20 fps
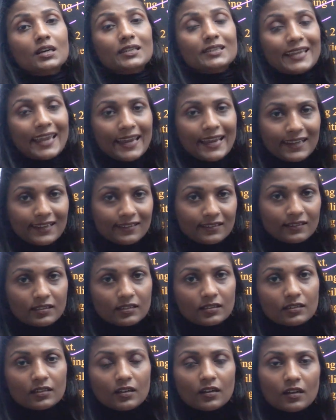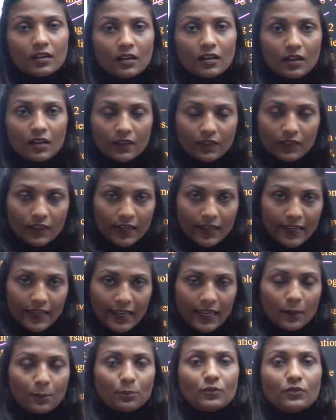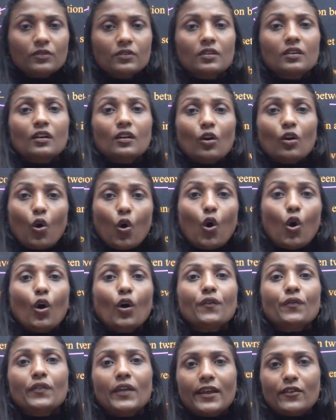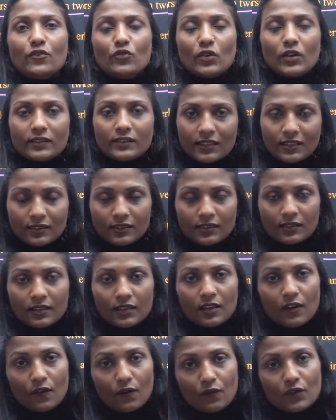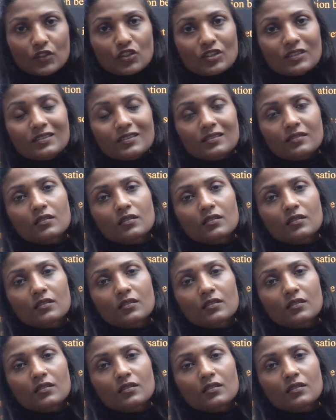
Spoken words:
dates, the names or the addresses which is